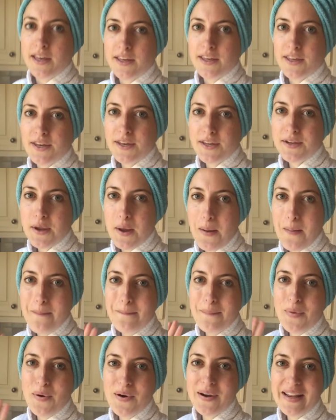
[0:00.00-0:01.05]
Good
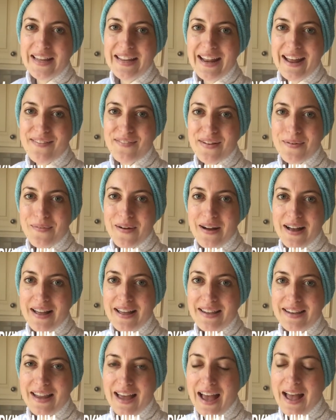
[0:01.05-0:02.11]
morning,
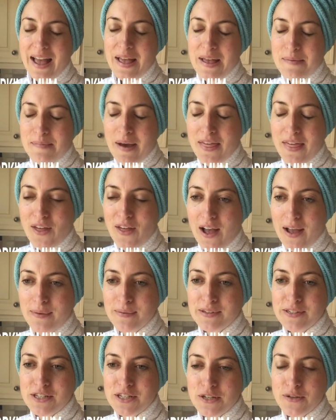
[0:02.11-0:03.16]
everyone. Um, I thought I
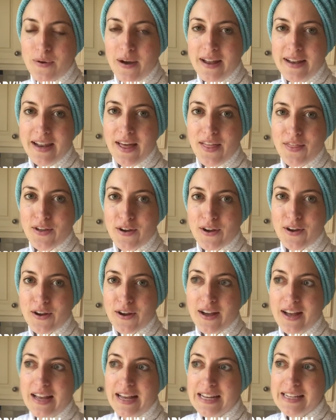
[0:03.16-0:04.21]
would do
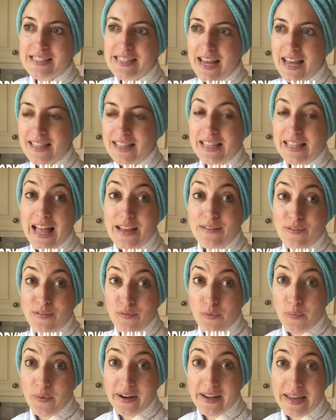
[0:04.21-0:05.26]
another day in the life of
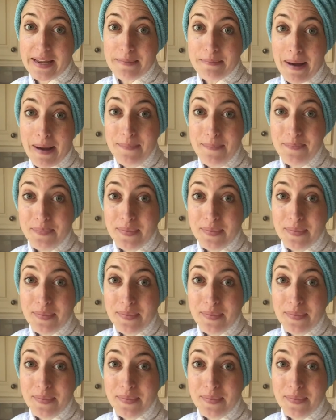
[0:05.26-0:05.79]
a working mom.